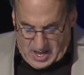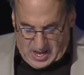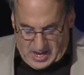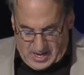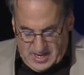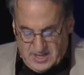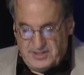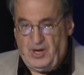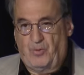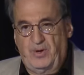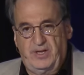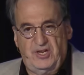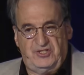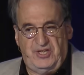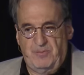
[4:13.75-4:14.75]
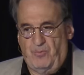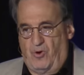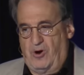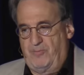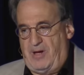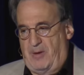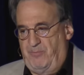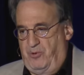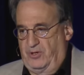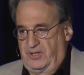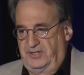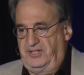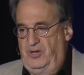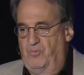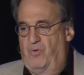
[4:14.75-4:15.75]
Now, we're going to see more about
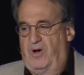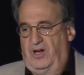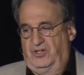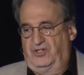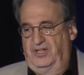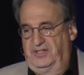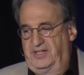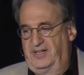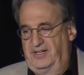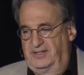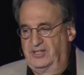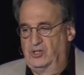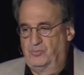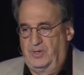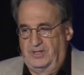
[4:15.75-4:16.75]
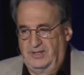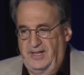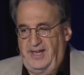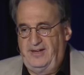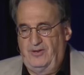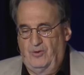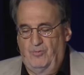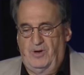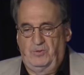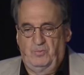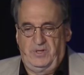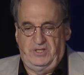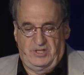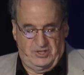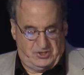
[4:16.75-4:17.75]
Booker T. Washington a little bit later when
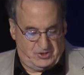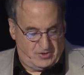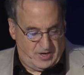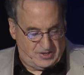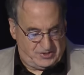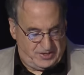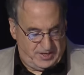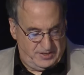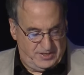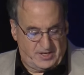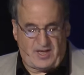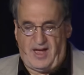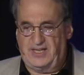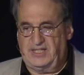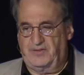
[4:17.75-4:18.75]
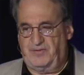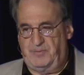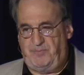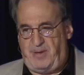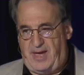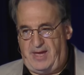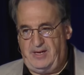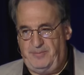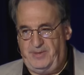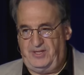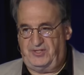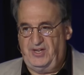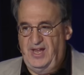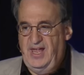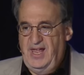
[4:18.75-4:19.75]
we discuss the kind of
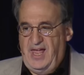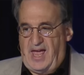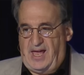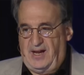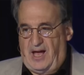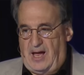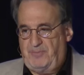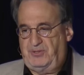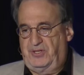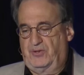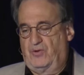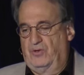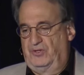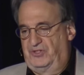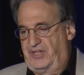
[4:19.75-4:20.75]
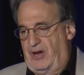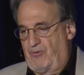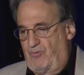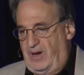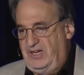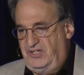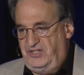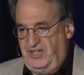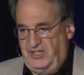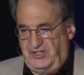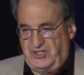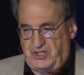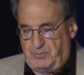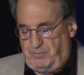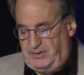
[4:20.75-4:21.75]
impediments and obstacles that
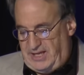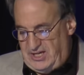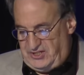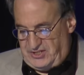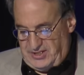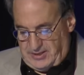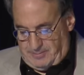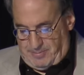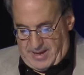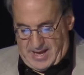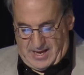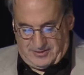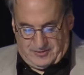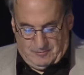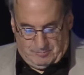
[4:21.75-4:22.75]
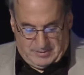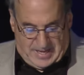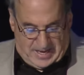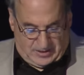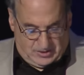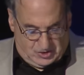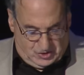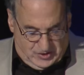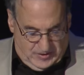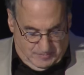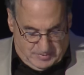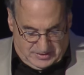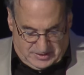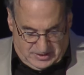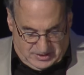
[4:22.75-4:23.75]
racists place in the path of black
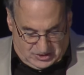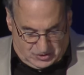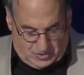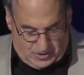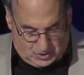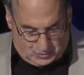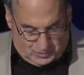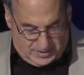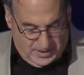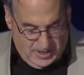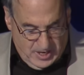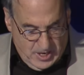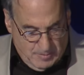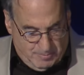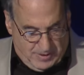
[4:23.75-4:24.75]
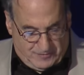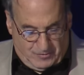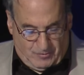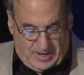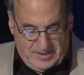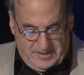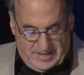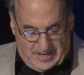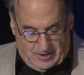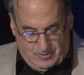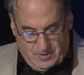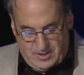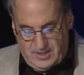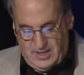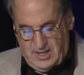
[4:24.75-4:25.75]
achievement in this country. But for right now,
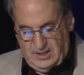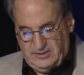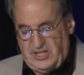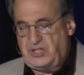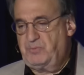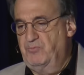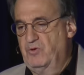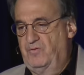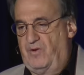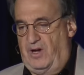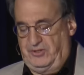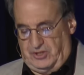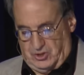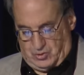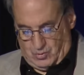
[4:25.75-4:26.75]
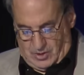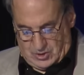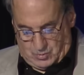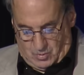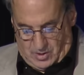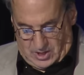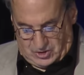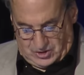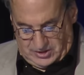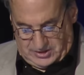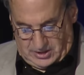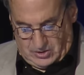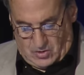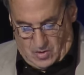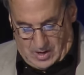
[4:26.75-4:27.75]
let's move on to George
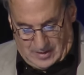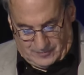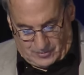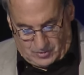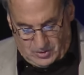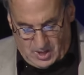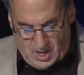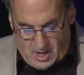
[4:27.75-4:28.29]
Washington Carver.